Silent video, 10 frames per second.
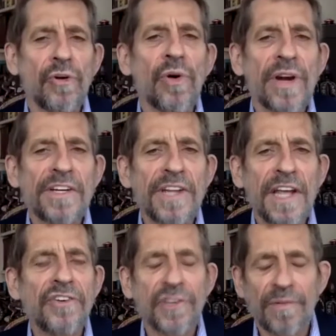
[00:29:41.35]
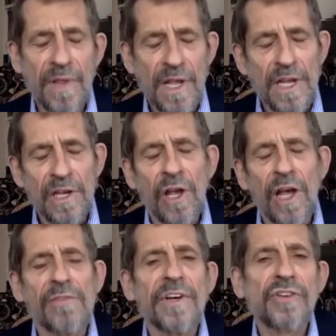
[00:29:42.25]
orientation,
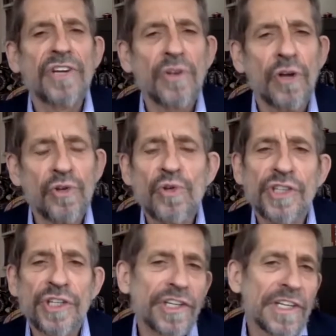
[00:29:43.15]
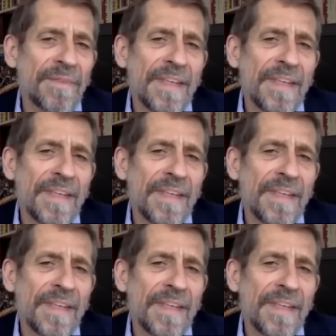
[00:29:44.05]
Viktor Yushchenko.